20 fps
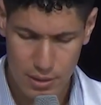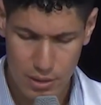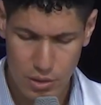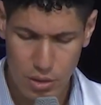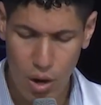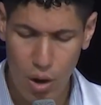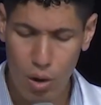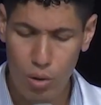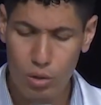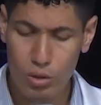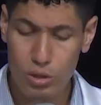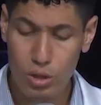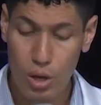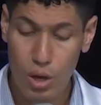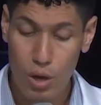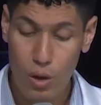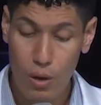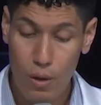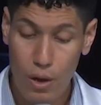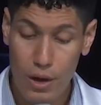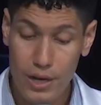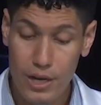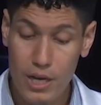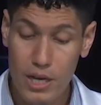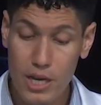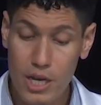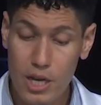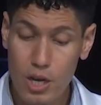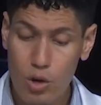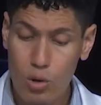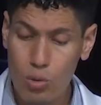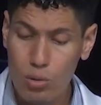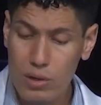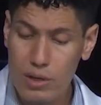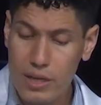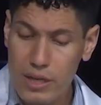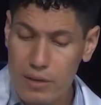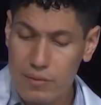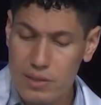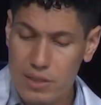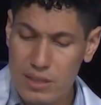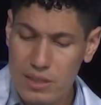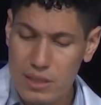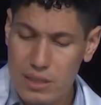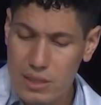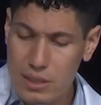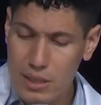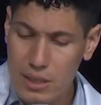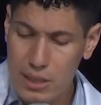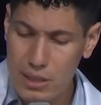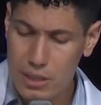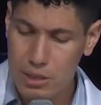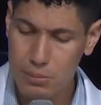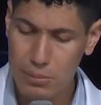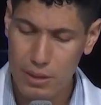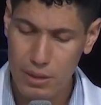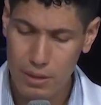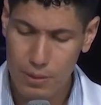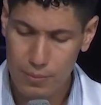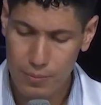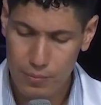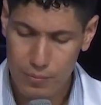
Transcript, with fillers: Called He who lives and sees me,